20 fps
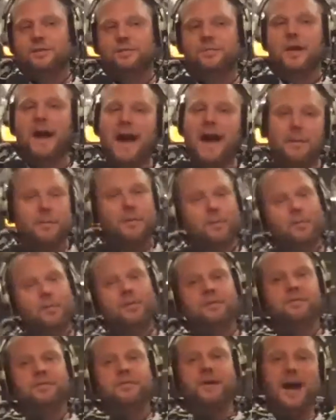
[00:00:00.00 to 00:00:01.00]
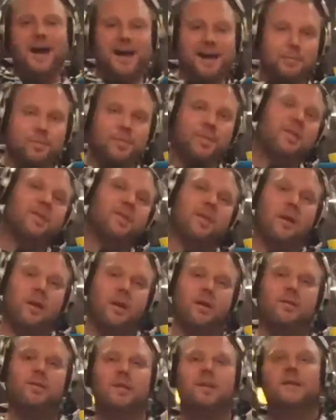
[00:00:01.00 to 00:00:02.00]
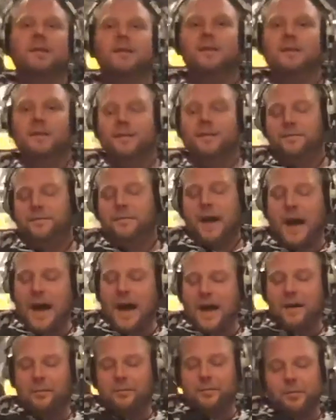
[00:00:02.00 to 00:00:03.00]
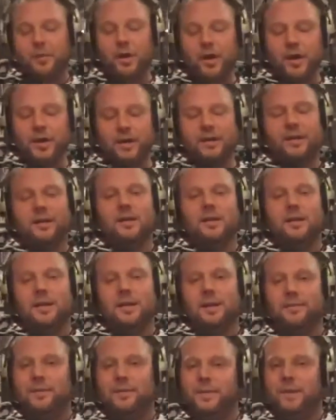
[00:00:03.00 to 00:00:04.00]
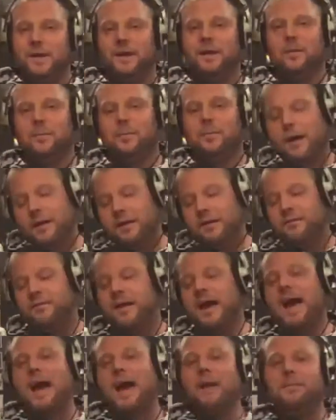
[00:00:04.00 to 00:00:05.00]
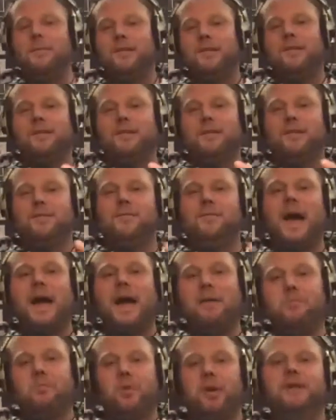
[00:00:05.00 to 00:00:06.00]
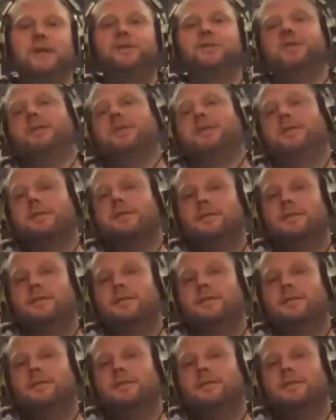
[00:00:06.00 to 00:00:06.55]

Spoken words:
vibe. It was a vibe. This song's a vibe. But if you think about it, vibe is a vibration.